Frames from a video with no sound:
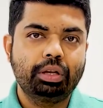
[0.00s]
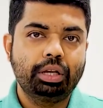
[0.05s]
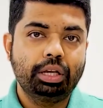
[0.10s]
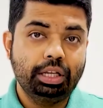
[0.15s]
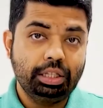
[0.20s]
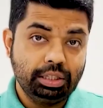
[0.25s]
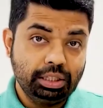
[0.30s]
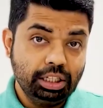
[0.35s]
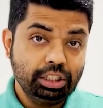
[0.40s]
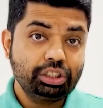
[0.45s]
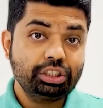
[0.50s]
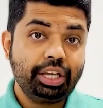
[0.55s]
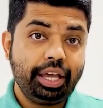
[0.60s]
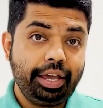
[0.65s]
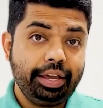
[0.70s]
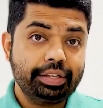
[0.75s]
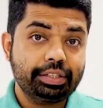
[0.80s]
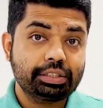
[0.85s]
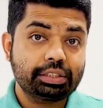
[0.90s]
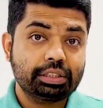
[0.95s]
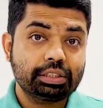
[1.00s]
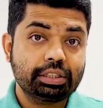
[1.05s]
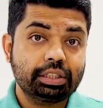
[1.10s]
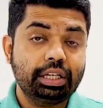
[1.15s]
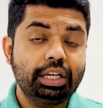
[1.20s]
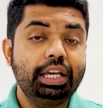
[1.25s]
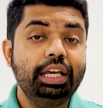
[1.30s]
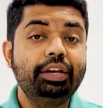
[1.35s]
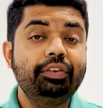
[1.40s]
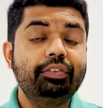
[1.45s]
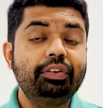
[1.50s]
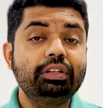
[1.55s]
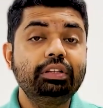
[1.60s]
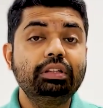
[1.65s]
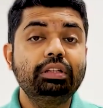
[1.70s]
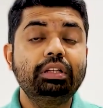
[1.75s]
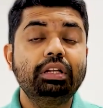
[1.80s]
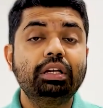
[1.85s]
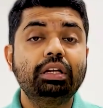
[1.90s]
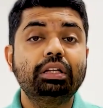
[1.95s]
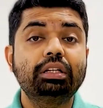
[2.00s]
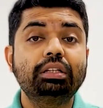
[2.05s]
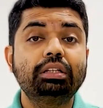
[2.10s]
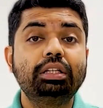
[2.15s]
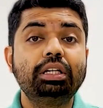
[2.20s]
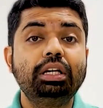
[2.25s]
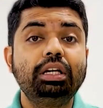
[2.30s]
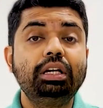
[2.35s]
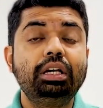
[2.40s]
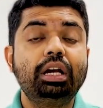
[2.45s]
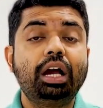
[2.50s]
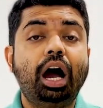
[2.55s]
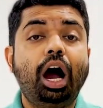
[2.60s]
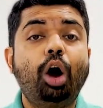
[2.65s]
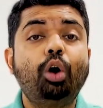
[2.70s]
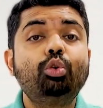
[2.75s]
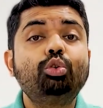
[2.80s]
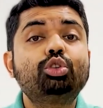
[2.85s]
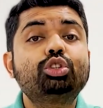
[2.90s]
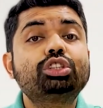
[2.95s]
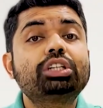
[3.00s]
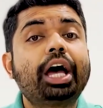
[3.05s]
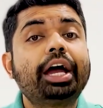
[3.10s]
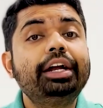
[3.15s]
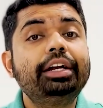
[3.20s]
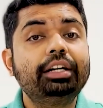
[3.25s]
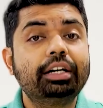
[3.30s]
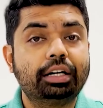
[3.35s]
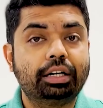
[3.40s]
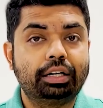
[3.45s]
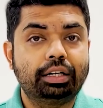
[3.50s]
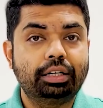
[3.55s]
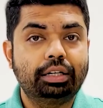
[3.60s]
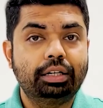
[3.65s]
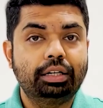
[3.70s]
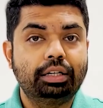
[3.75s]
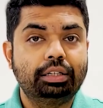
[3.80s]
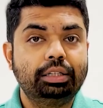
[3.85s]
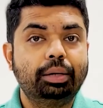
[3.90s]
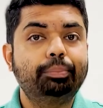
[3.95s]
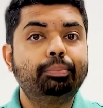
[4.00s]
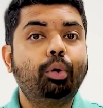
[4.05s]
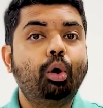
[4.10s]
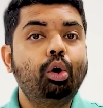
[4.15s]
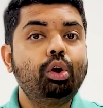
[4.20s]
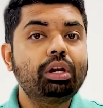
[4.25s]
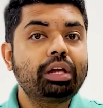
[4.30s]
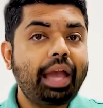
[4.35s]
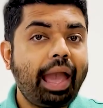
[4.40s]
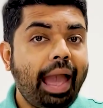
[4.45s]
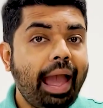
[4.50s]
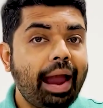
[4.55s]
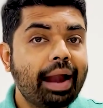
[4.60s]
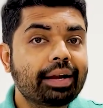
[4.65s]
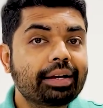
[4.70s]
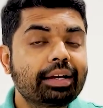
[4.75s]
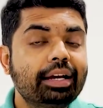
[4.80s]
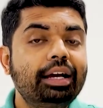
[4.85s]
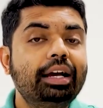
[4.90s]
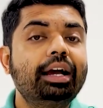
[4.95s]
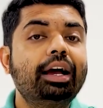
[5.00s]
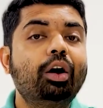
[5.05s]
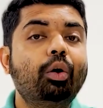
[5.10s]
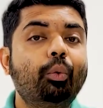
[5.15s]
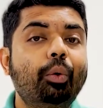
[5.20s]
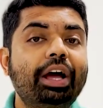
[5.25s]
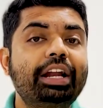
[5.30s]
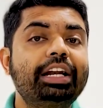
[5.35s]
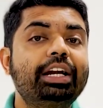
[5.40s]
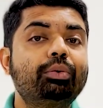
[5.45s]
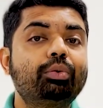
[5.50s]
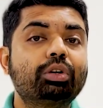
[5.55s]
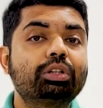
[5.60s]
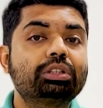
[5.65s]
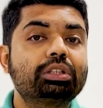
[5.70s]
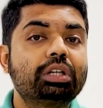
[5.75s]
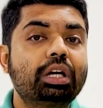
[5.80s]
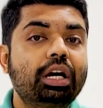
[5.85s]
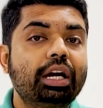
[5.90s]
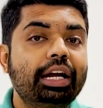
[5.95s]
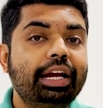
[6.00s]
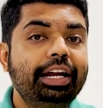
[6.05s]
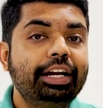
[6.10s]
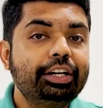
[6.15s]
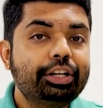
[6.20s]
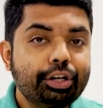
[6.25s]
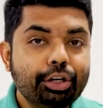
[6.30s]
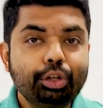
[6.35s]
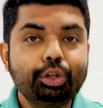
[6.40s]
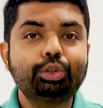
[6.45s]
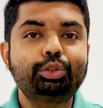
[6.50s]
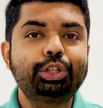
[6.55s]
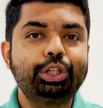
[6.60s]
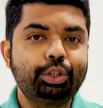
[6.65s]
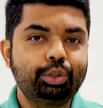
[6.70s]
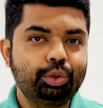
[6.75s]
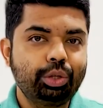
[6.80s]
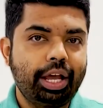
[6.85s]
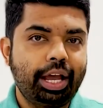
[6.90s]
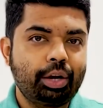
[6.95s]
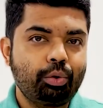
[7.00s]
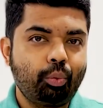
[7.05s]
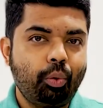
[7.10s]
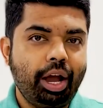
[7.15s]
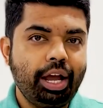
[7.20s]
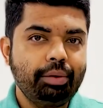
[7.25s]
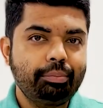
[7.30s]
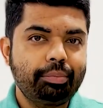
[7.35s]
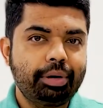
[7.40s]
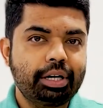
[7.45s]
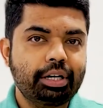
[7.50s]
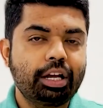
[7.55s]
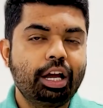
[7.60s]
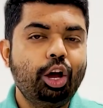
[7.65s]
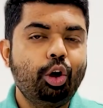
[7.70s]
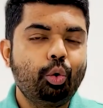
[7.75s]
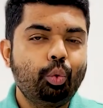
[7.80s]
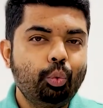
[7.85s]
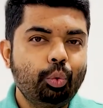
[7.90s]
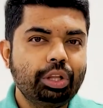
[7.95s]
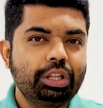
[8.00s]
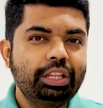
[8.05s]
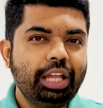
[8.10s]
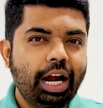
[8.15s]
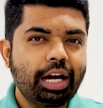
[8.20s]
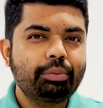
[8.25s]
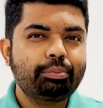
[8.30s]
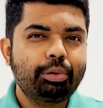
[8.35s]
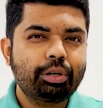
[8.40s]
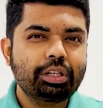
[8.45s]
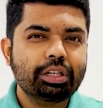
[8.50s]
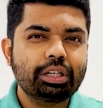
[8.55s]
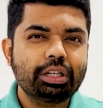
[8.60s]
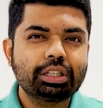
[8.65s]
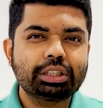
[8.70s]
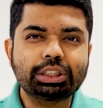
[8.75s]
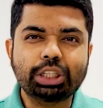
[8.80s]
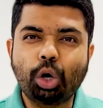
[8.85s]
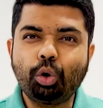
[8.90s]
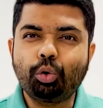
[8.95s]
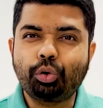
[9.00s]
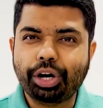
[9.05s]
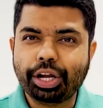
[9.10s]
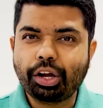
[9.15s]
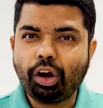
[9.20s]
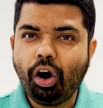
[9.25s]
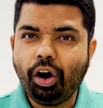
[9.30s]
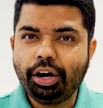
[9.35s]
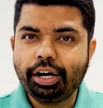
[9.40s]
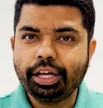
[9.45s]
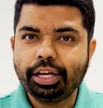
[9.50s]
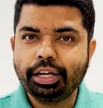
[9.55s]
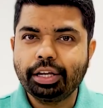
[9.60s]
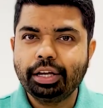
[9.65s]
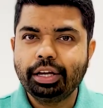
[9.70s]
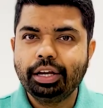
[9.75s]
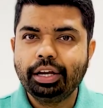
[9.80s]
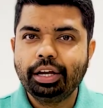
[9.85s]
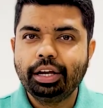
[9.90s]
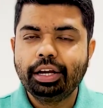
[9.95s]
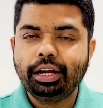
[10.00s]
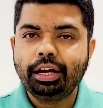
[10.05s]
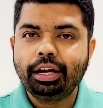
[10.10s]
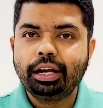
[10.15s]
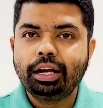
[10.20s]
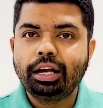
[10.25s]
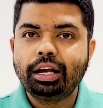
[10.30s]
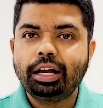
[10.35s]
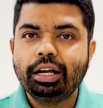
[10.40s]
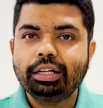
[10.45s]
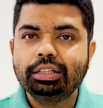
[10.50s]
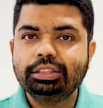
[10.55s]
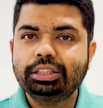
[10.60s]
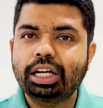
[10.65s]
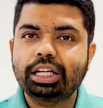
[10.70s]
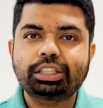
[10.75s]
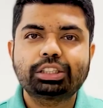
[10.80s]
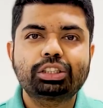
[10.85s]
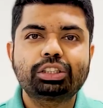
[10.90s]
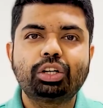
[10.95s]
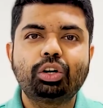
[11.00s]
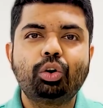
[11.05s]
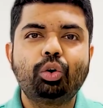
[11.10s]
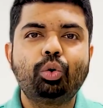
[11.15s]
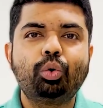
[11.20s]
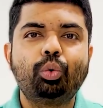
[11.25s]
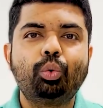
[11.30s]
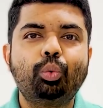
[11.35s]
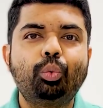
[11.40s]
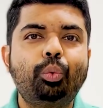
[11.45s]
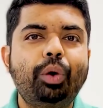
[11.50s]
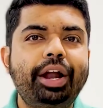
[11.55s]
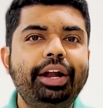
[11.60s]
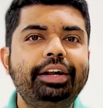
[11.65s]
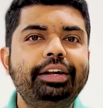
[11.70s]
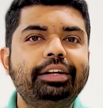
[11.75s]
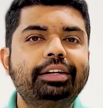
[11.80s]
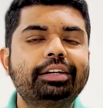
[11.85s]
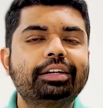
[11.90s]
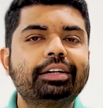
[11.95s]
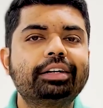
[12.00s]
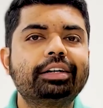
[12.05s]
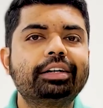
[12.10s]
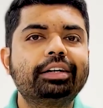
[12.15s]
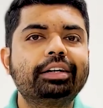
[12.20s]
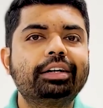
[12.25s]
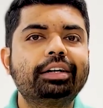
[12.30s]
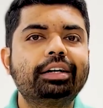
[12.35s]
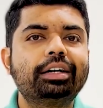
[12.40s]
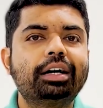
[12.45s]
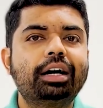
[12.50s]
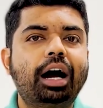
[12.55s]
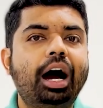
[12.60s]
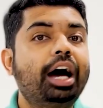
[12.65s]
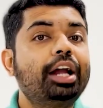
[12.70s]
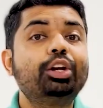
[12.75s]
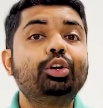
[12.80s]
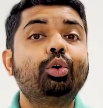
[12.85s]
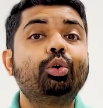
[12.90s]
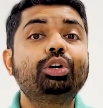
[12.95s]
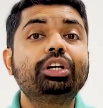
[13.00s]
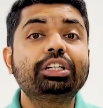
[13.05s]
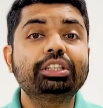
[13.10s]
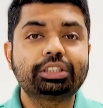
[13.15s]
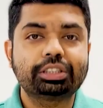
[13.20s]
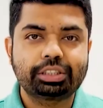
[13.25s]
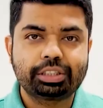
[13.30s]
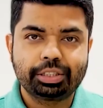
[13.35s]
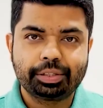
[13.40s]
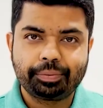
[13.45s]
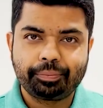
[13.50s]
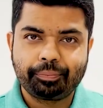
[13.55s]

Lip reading: In this case, even the outsider, the polecat, when it was introduced into the environment with that particular sound recording, just went unnoticed.